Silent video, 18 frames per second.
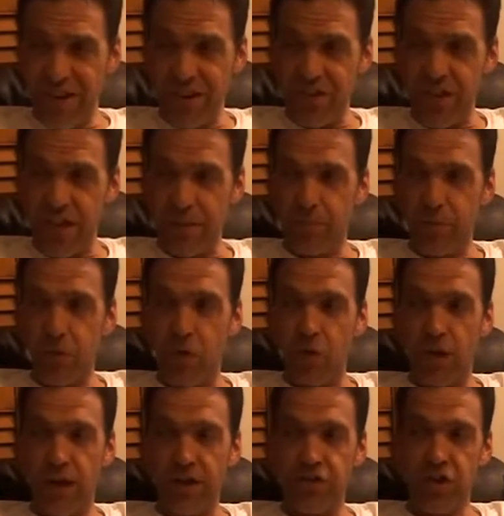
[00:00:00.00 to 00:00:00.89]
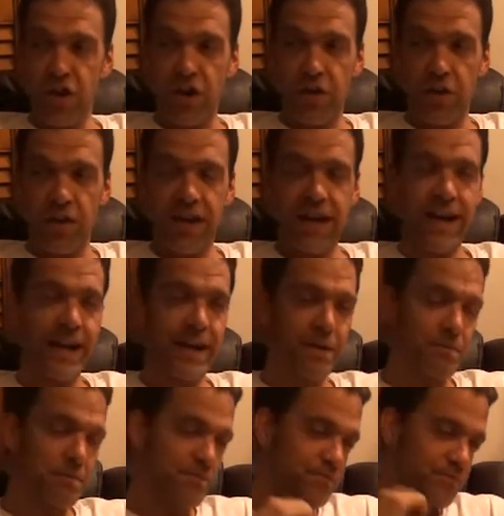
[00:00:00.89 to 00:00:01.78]
example I saw
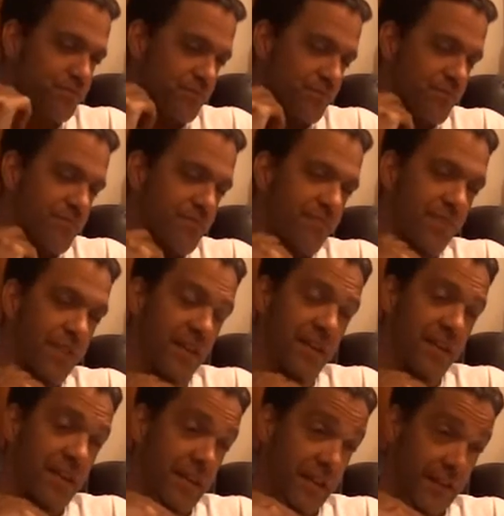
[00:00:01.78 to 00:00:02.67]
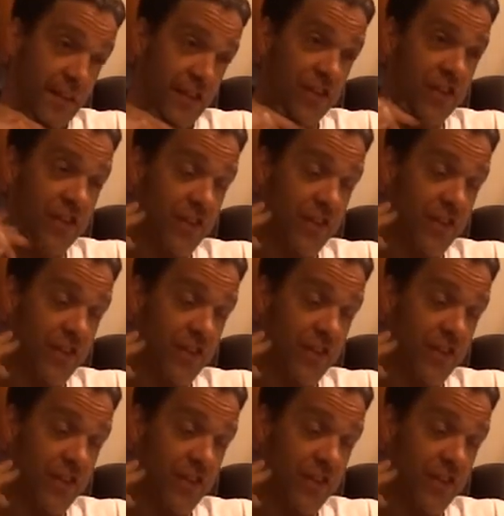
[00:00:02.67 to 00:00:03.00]
online, this